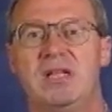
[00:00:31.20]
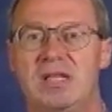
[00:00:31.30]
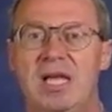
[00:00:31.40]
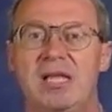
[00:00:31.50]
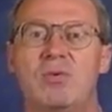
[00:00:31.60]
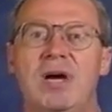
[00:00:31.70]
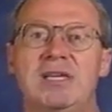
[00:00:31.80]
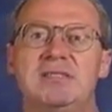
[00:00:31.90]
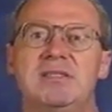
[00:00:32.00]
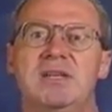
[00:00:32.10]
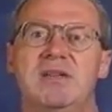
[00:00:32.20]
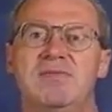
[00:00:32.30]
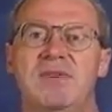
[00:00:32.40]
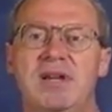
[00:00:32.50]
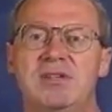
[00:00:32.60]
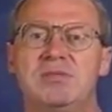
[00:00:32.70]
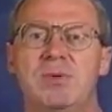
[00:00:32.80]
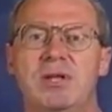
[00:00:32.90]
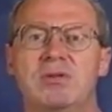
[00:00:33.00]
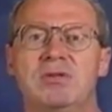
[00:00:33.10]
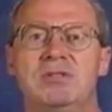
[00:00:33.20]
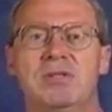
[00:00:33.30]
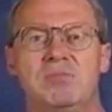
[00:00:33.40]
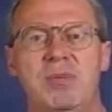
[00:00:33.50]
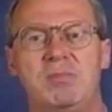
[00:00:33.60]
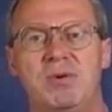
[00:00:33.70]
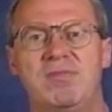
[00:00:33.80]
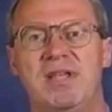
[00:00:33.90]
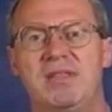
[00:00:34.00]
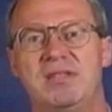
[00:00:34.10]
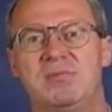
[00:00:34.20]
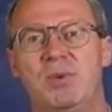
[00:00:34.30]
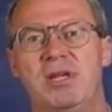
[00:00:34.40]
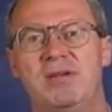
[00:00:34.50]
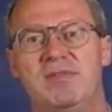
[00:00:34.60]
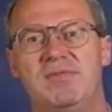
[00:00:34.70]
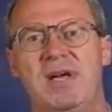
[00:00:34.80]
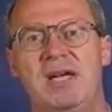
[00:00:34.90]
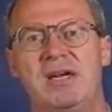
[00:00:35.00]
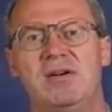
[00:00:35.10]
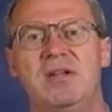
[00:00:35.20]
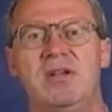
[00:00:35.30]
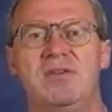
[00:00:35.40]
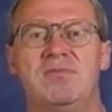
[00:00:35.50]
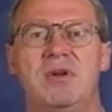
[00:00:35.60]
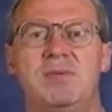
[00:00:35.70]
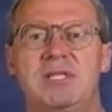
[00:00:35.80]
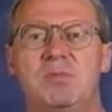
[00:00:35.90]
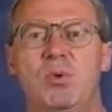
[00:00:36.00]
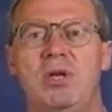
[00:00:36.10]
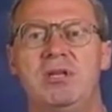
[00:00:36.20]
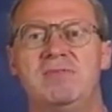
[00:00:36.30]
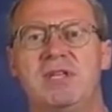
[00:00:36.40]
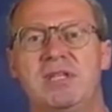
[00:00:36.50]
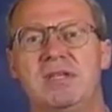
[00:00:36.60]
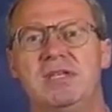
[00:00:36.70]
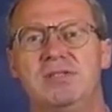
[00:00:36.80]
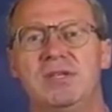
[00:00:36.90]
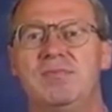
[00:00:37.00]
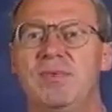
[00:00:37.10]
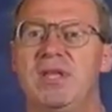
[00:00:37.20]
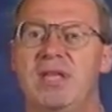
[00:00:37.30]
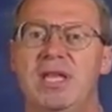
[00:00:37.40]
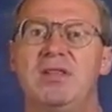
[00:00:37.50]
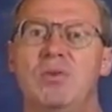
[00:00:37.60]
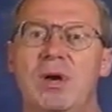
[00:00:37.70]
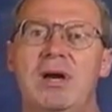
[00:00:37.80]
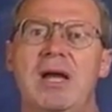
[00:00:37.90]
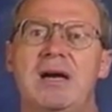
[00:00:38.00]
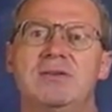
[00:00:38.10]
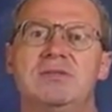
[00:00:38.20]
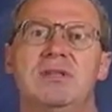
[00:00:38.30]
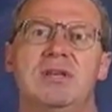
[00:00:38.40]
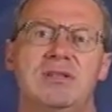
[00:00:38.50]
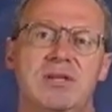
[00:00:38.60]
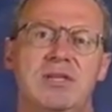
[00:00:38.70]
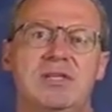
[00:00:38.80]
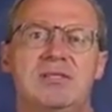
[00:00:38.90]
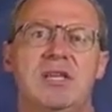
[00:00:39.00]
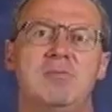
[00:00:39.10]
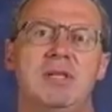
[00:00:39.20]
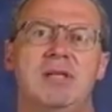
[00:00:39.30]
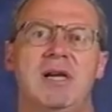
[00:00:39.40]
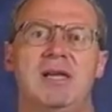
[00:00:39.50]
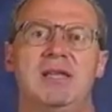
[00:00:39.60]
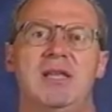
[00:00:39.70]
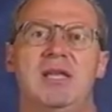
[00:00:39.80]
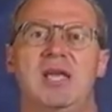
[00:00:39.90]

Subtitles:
Likewise, fire sprinklers may prevent the spread of a fire from its point of ignition in the warehouse to the assembly line